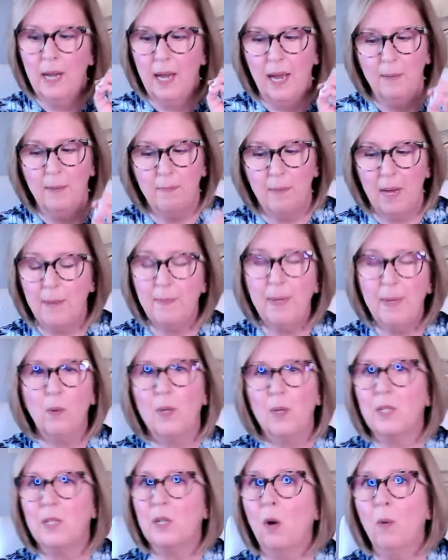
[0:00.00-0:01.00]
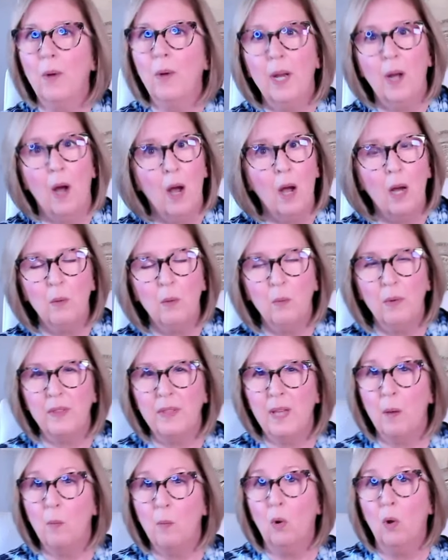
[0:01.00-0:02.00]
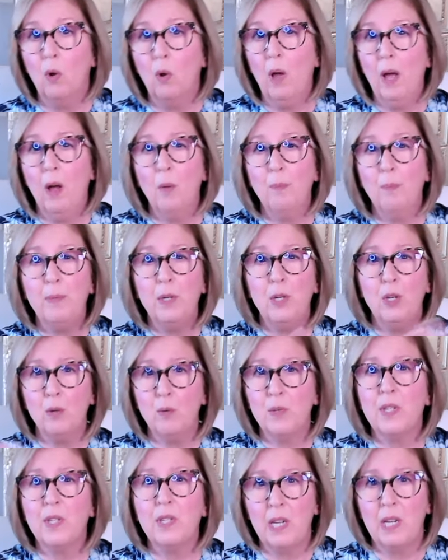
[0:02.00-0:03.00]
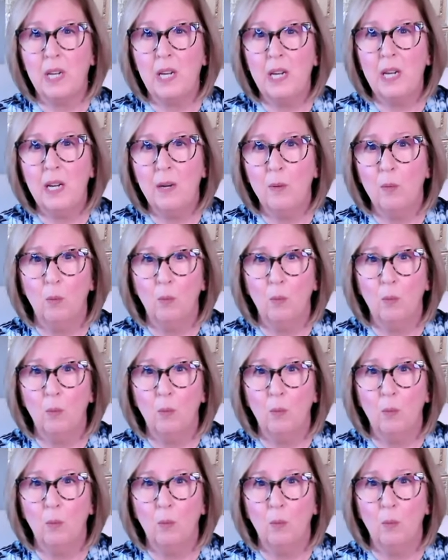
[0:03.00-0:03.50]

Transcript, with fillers: and maybe what's going on with them will help you see